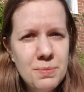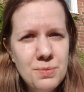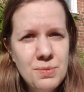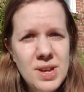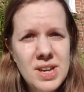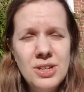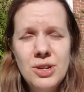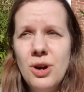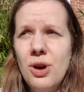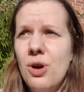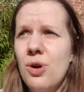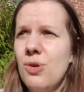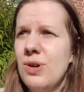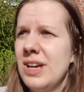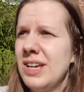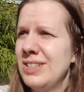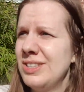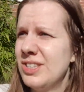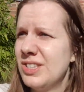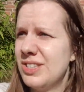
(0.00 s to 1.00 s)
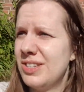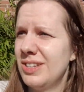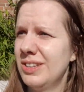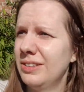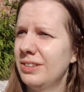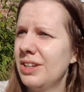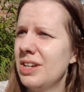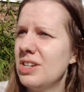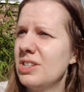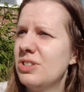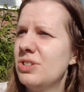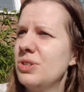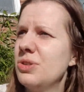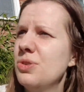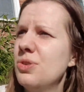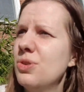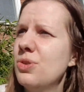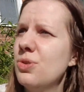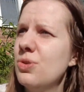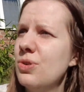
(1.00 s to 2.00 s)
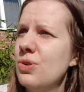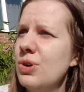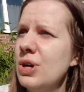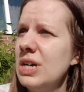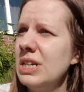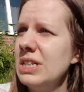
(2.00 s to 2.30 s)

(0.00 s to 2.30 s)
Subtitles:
we go instantly to